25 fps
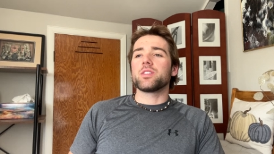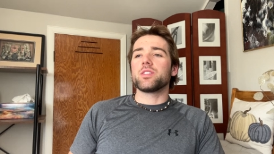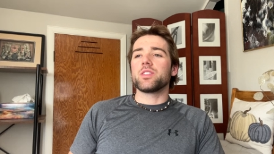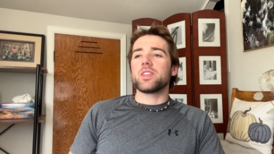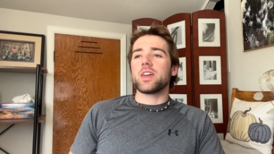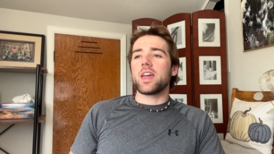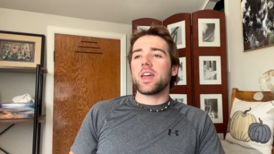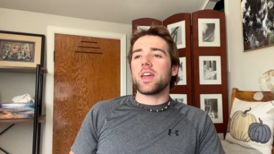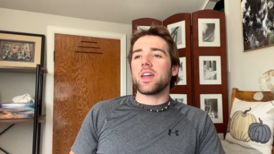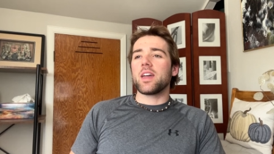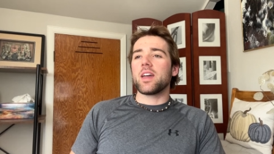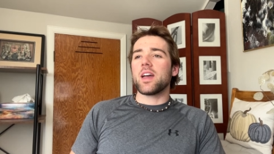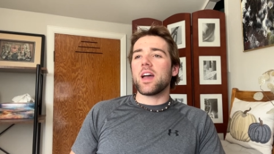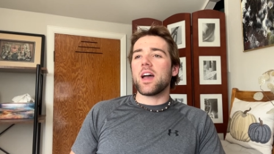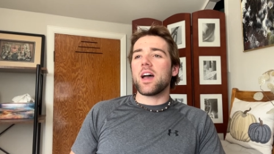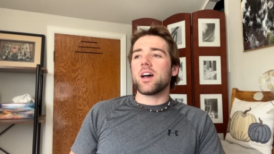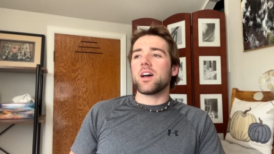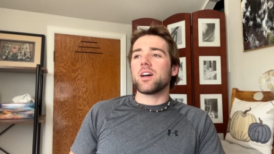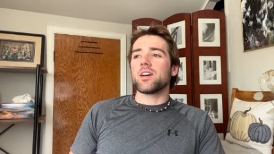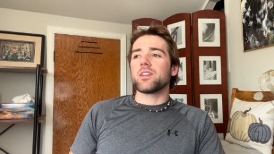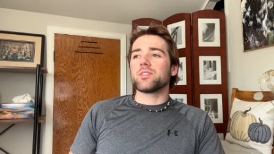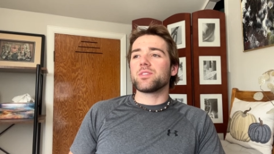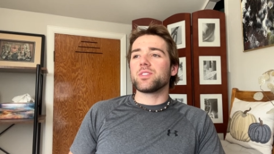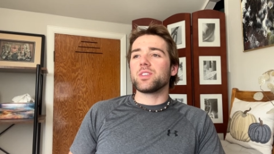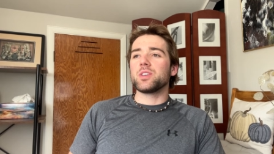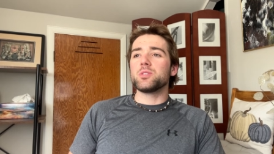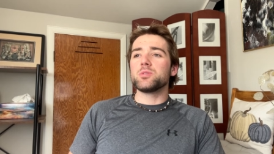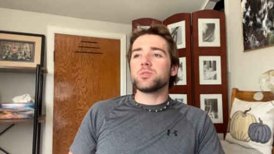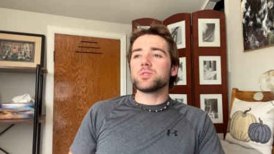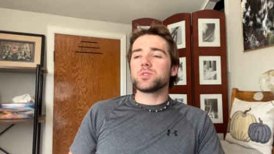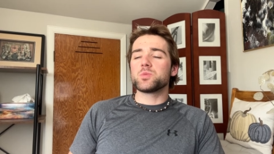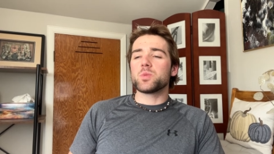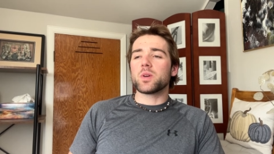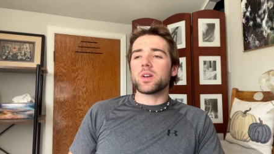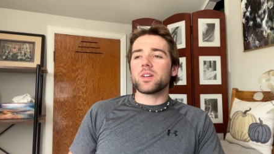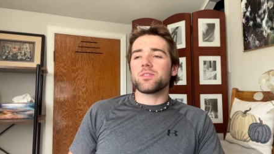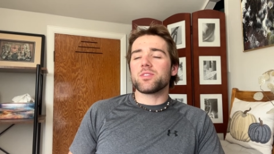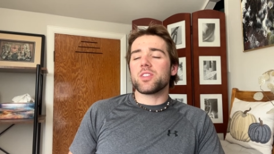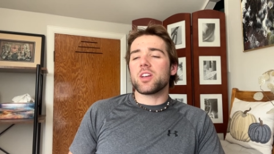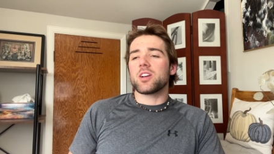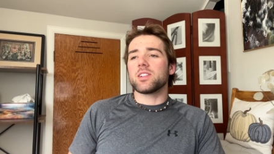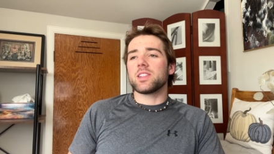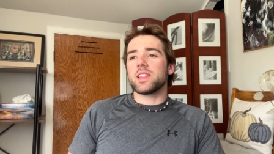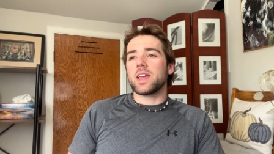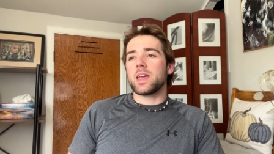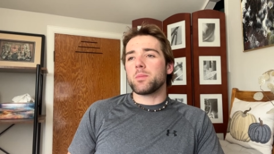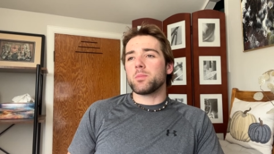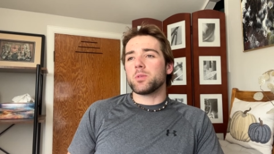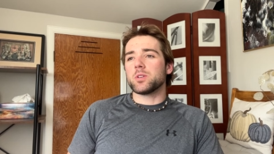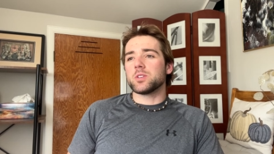they have used one of their
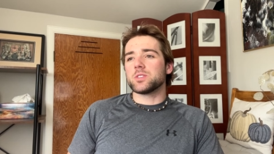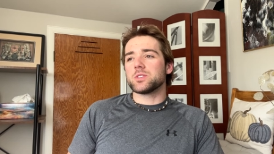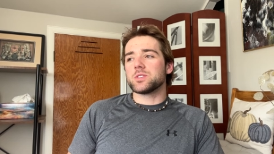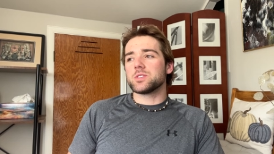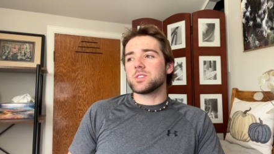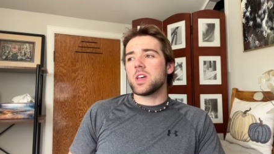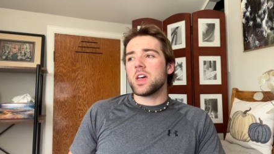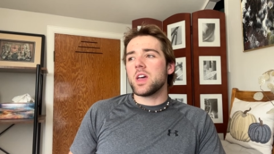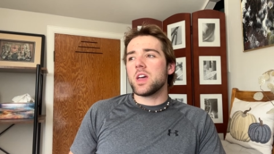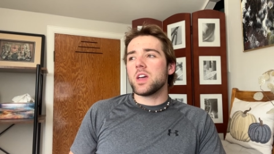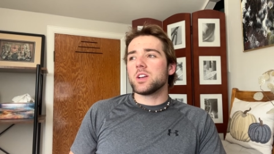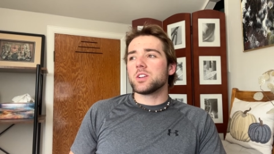labels